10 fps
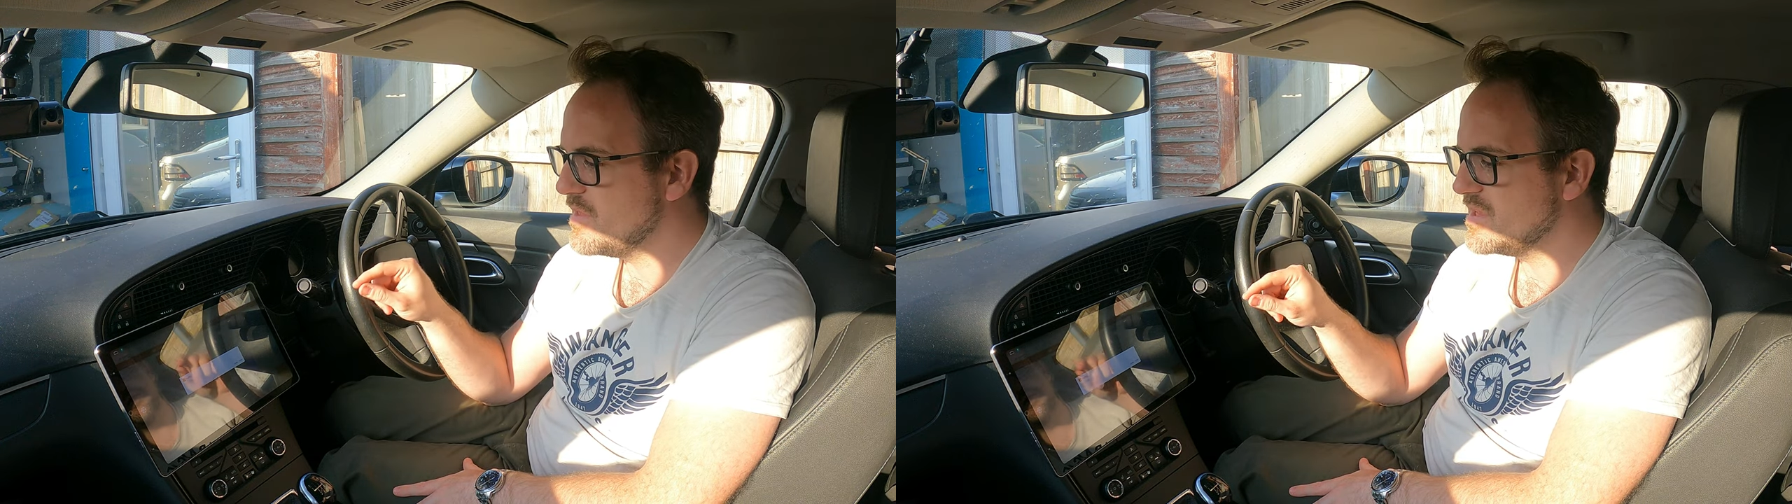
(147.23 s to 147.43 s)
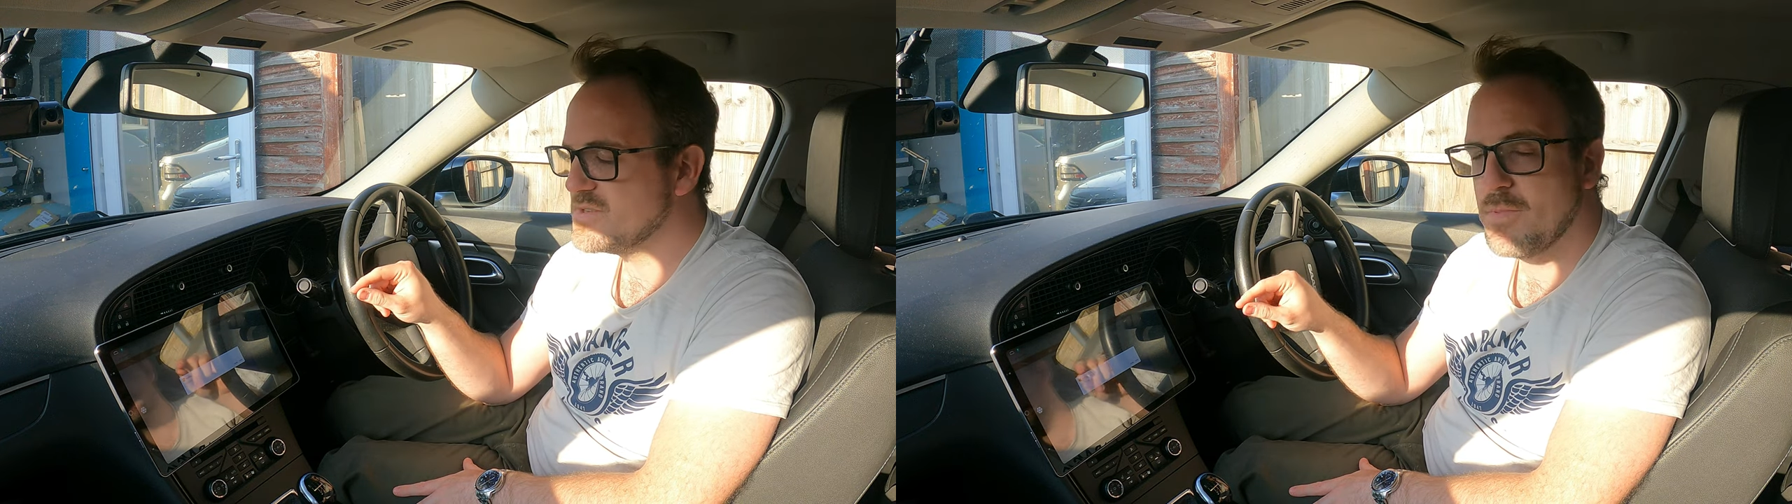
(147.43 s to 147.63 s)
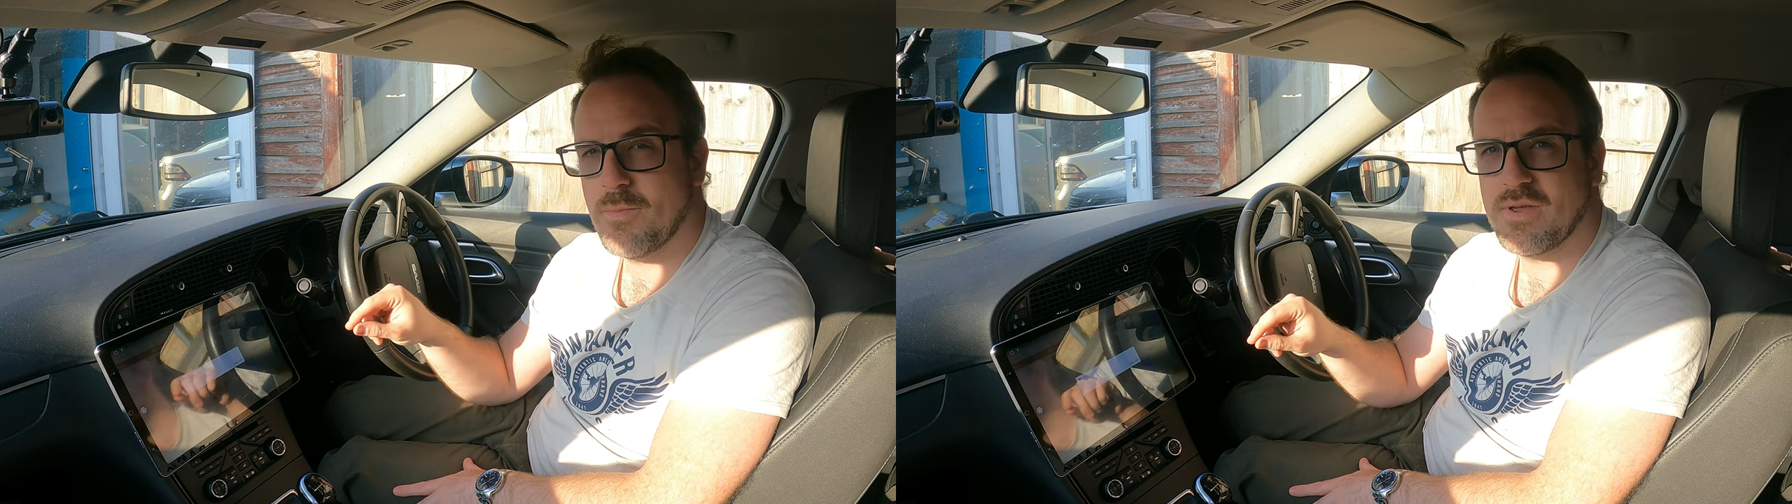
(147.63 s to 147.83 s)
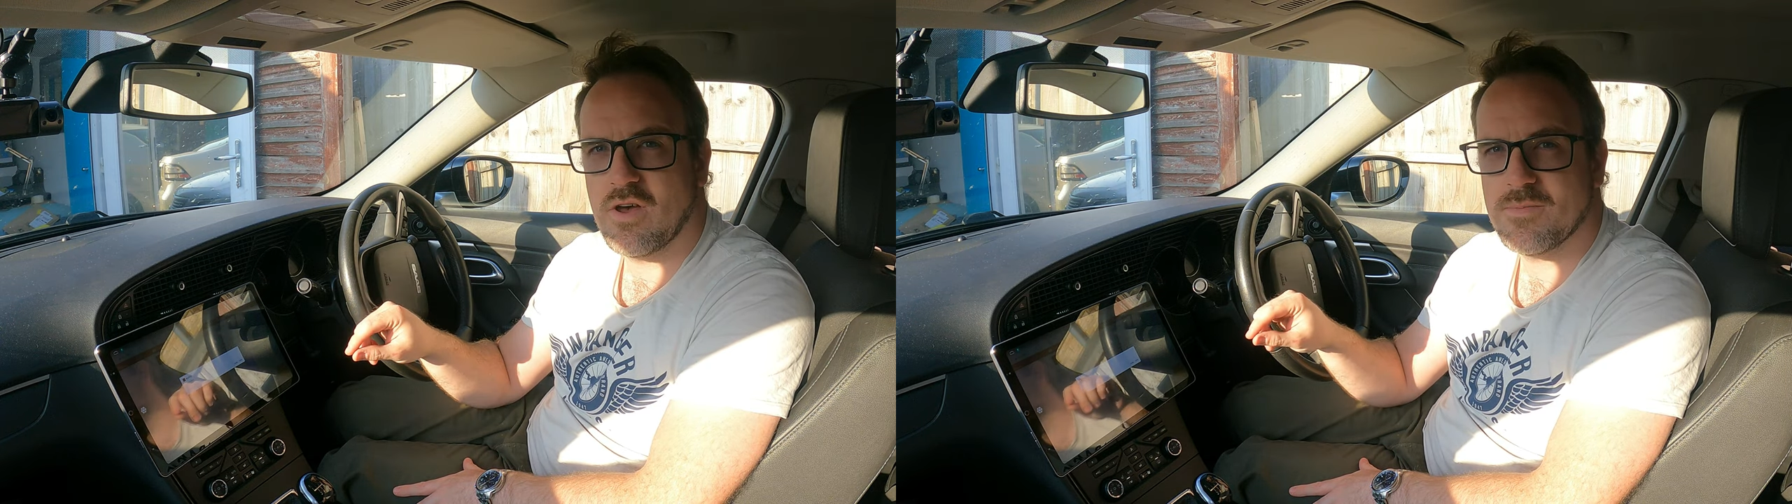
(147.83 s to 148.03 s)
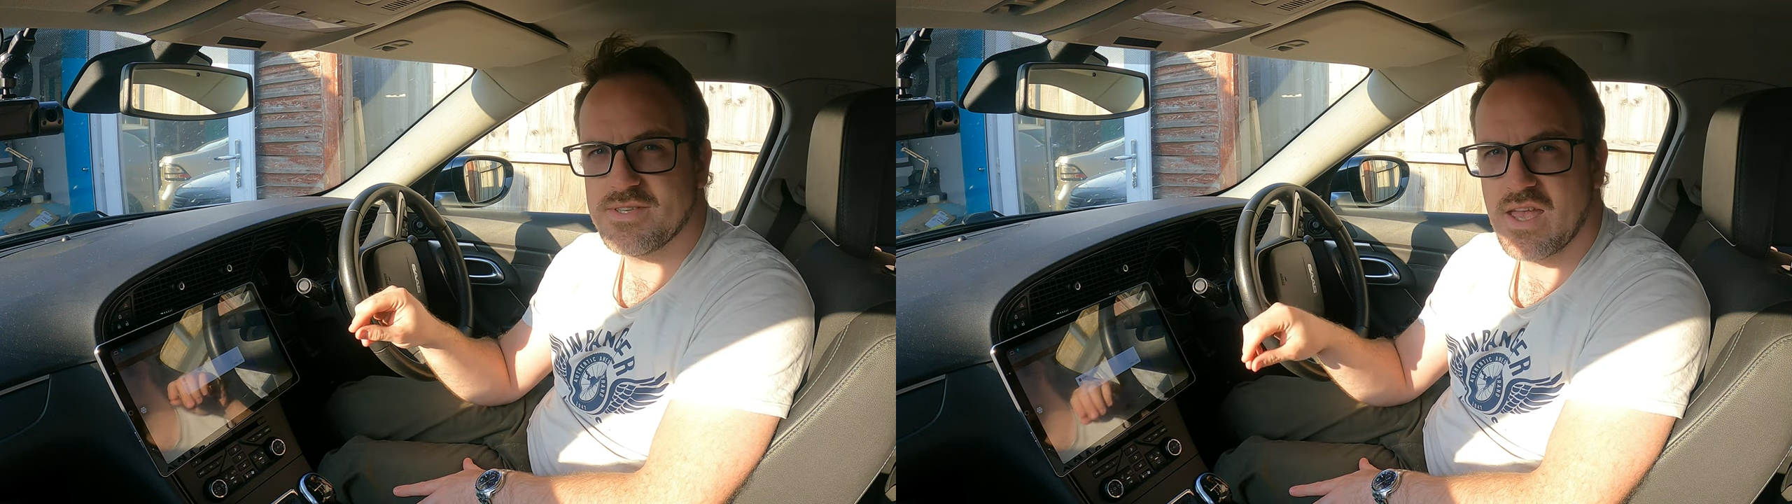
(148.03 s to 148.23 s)
things
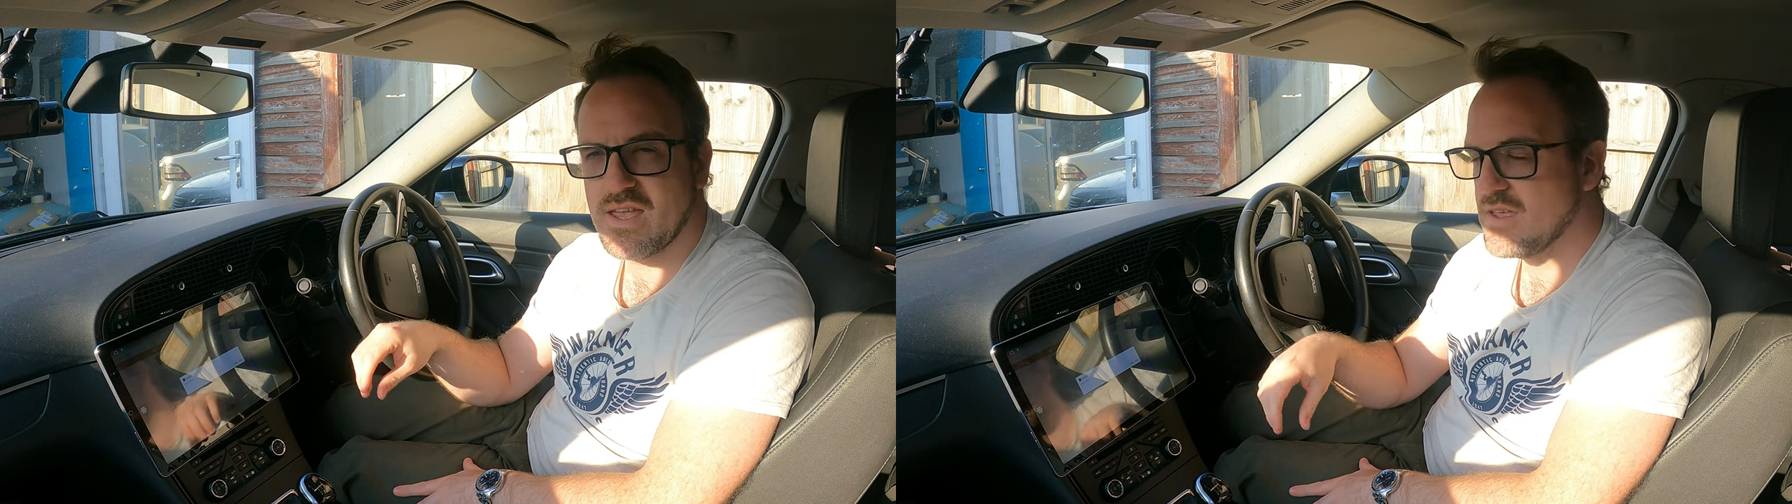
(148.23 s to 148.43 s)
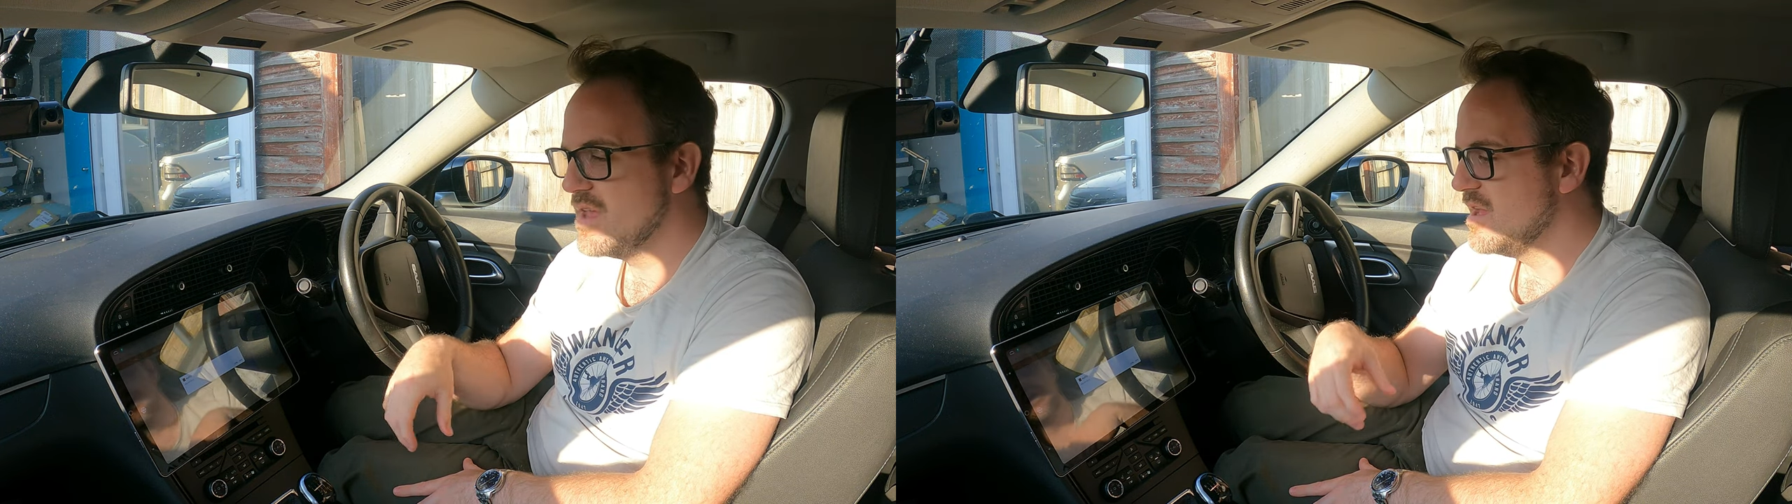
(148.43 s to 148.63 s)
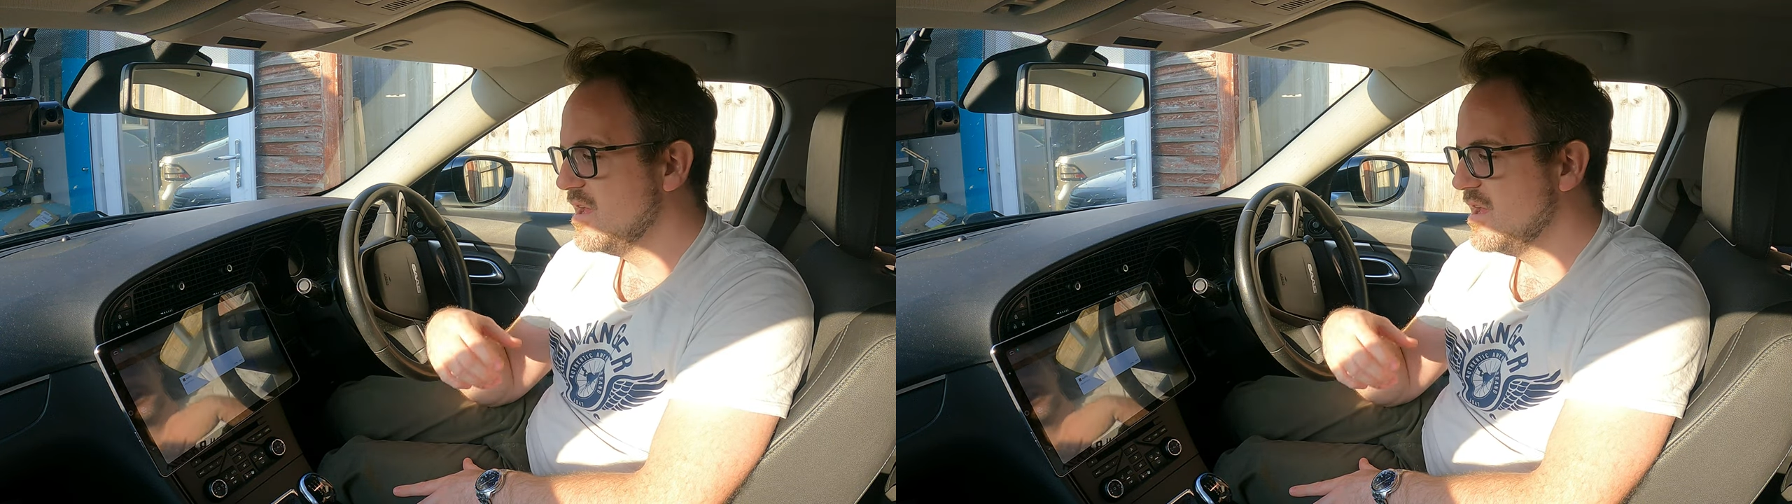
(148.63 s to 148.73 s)
popping up saying